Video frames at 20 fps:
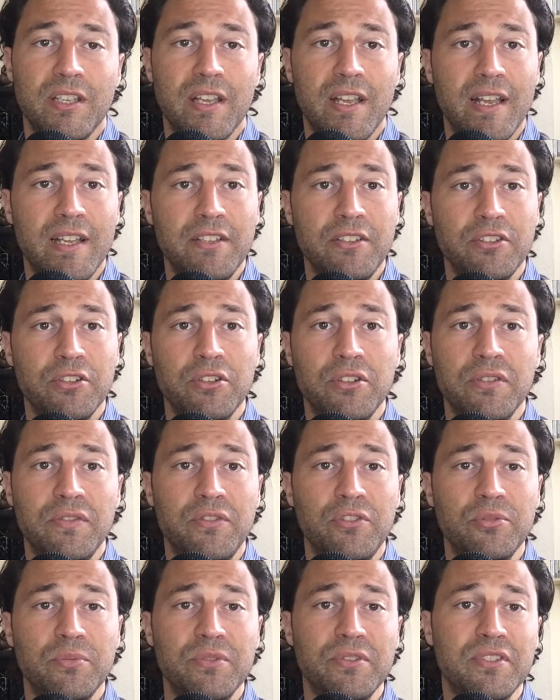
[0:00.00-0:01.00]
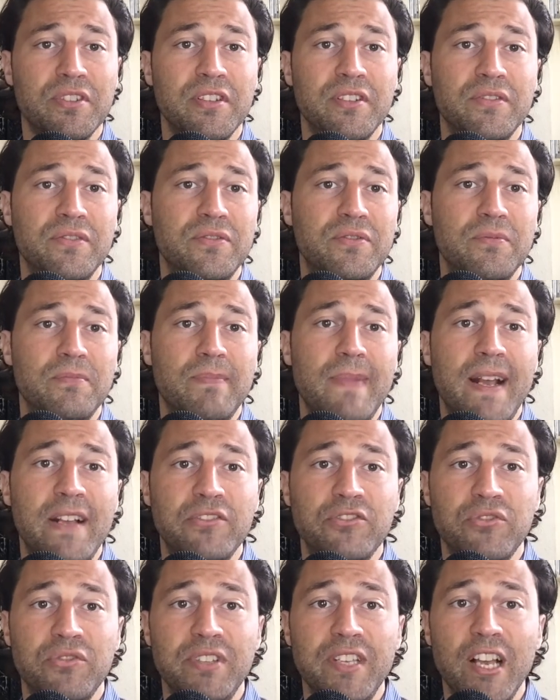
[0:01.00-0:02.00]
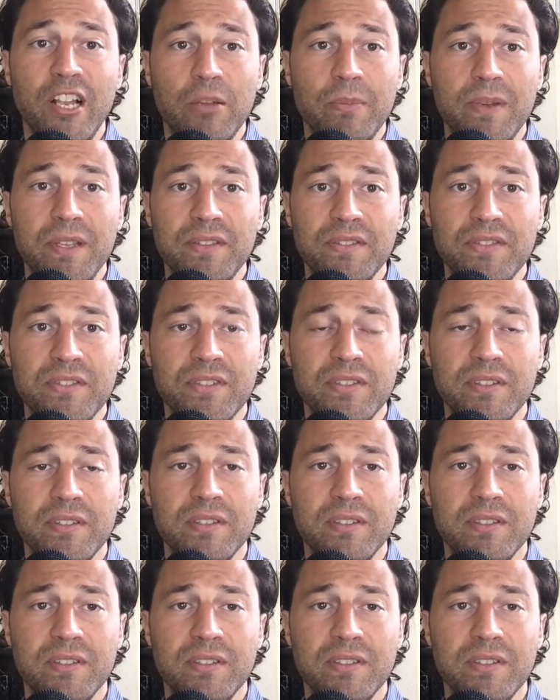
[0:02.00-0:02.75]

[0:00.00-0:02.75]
And, you know, if humans have mastered the elements,